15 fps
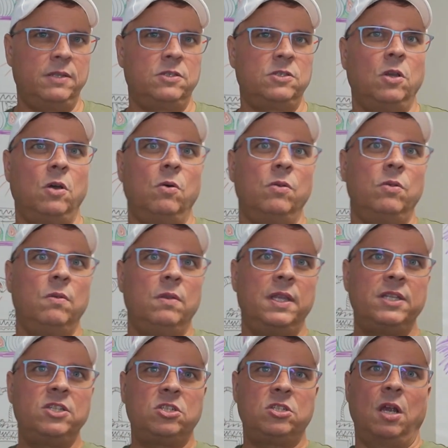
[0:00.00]
So
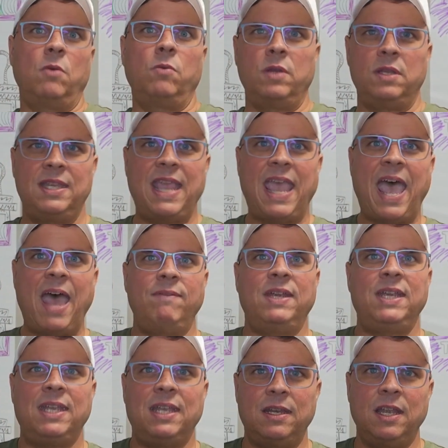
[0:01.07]
let's start with the
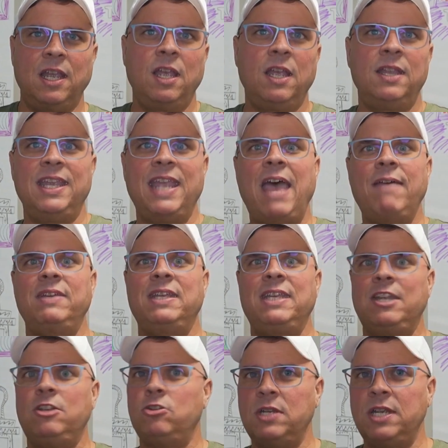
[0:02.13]
advocate. The
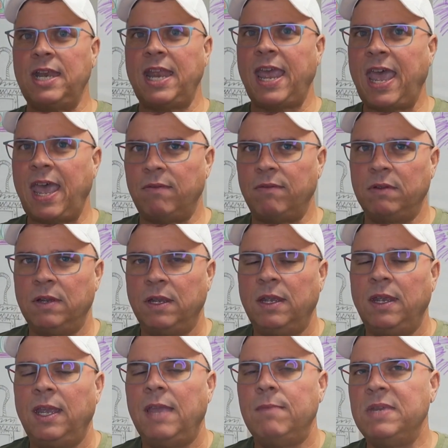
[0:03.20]
advocate you didn't have
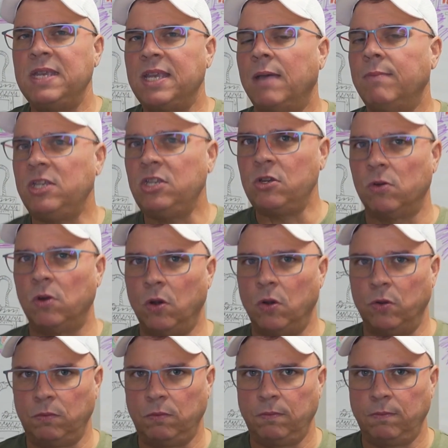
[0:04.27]
and becoming your
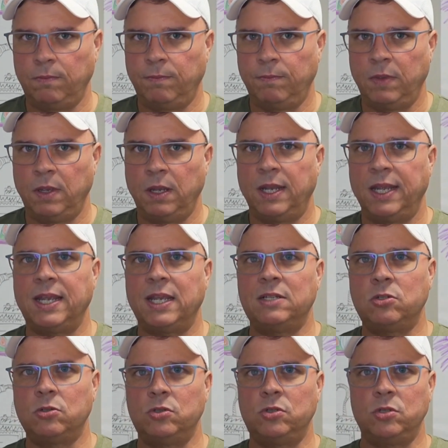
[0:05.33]
own. Like I
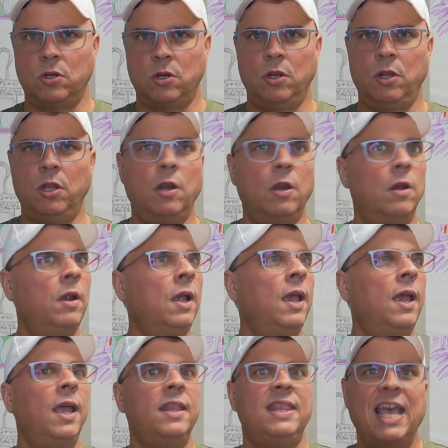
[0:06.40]
told you earlier,
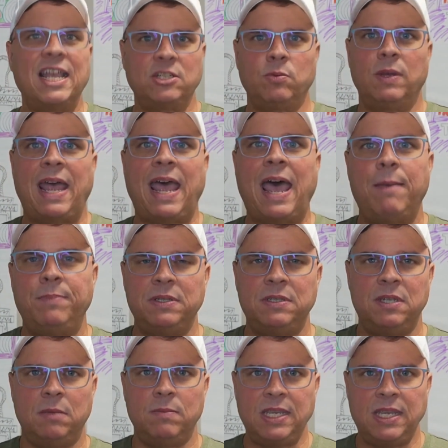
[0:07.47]
that's what happened
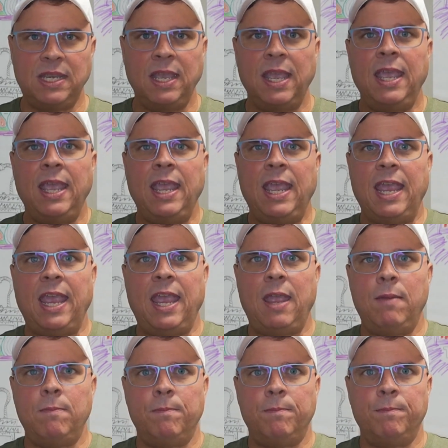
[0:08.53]
to me.
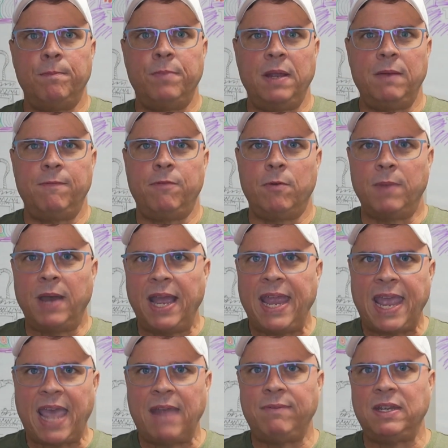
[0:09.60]
But for my
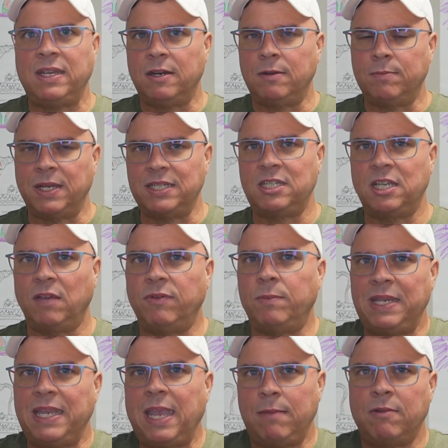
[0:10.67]
advocate of myself, I
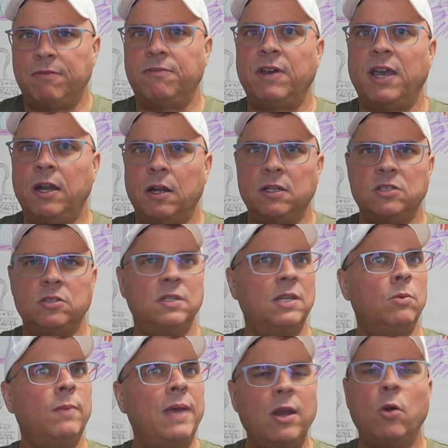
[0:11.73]
became a fighter. So no
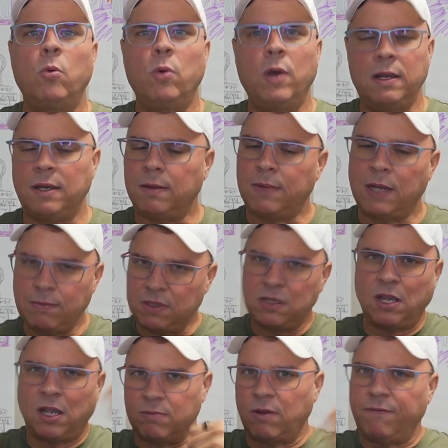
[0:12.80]
matter what, and I'm not
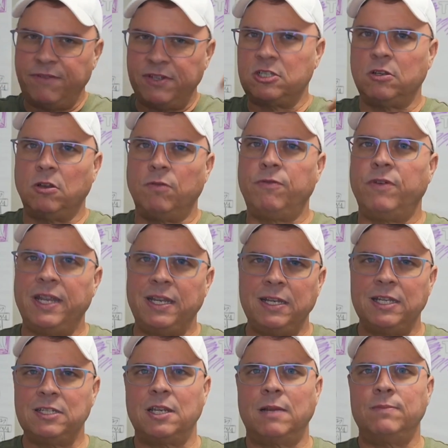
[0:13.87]
talking about physical fight,
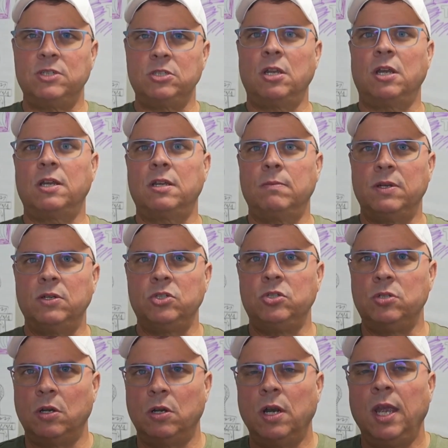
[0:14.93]
I'm just talking about
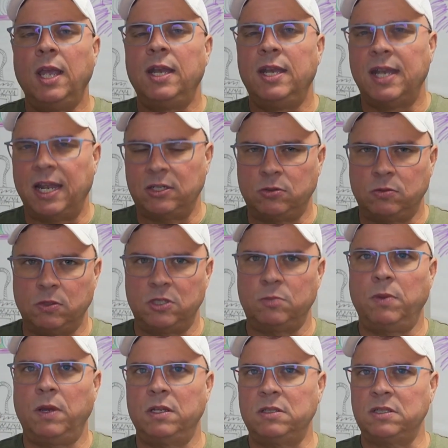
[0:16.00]
your natural
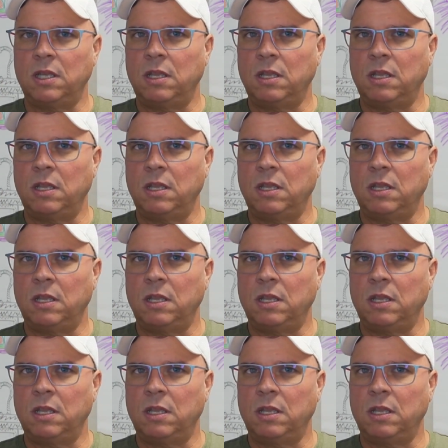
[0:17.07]
responses.